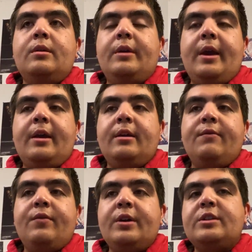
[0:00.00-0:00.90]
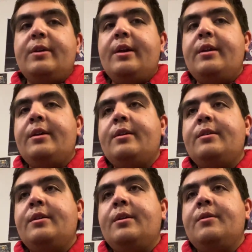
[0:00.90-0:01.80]
can't get frustrated,
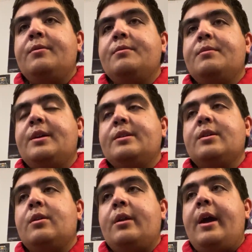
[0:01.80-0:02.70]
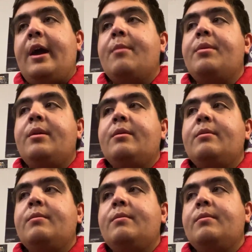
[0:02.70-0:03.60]
things are going to
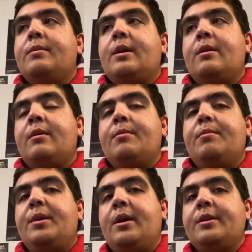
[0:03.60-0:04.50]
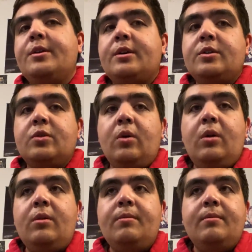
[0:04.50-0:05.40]
happen that are beyond your
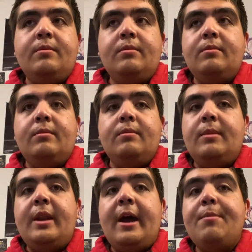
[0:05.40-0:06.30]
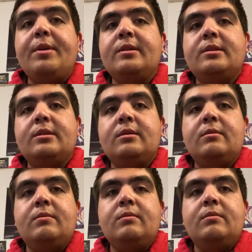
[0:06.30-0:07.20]
control. It happens.
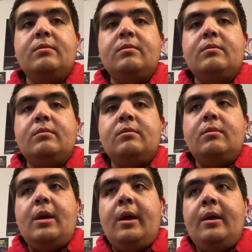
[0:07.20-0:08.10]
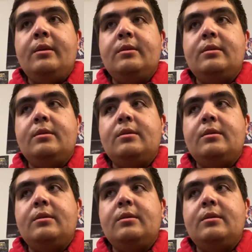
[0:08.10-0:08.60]
And